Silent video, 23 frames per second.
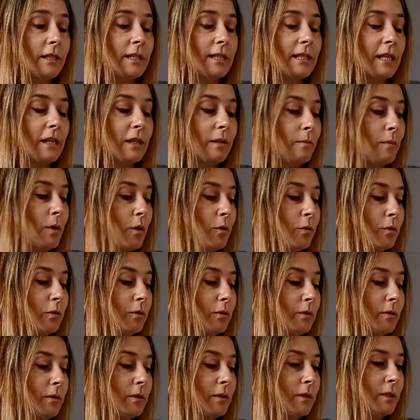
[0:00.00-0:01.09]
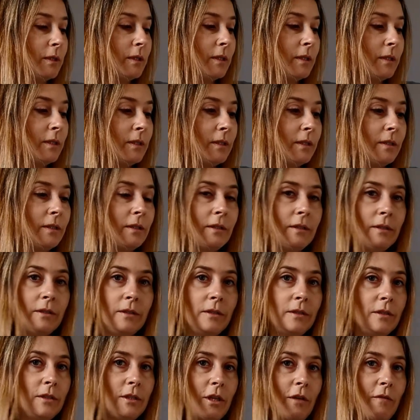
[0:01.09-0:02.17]
said the mole.
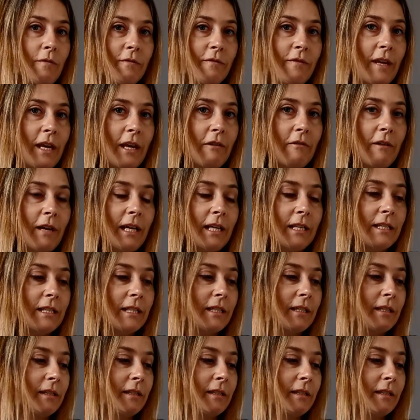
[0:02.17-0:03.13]
Don't fear it.